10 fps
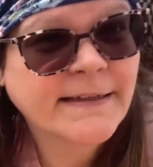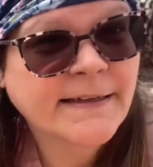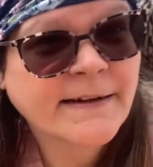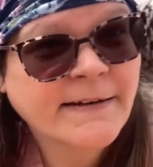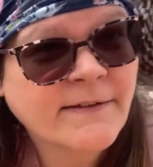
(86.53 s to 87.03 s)

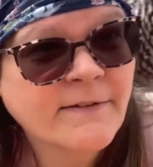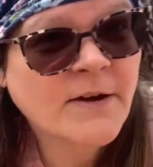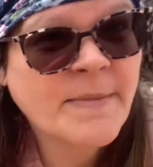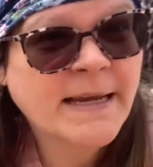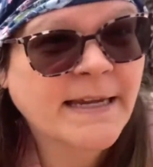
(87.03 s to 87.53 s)
Are you gonna
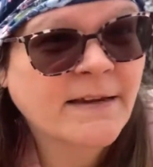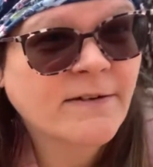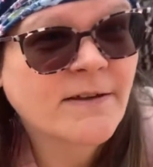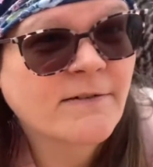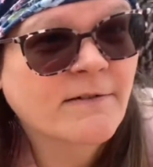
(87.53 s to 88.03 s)
go back down or are
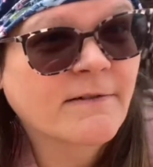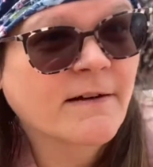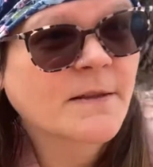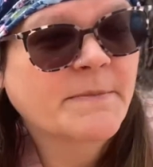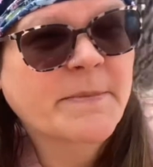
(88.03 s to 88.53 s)
you gonna
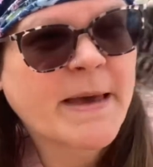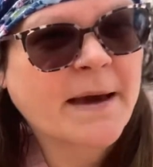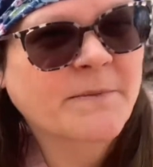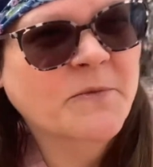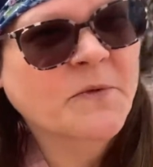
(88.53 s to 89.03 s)
crawl up my
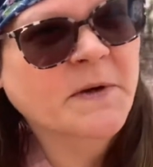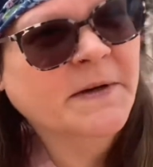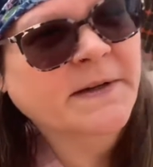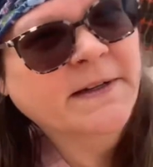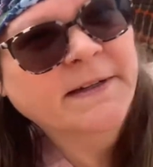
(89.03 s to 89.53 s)
back more?
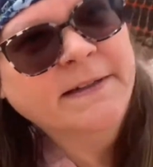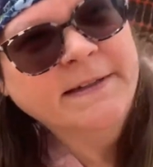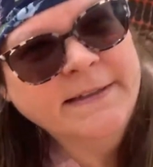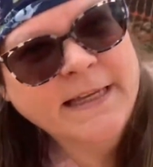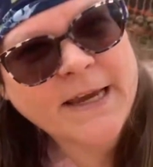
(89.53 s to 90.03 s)

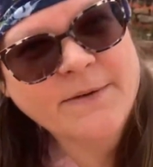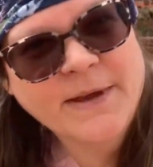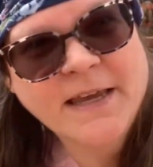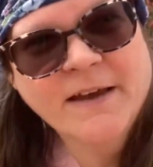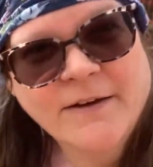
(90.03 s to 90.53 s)
There
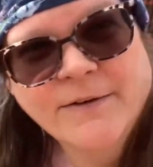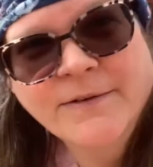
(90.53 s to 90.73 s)
we go.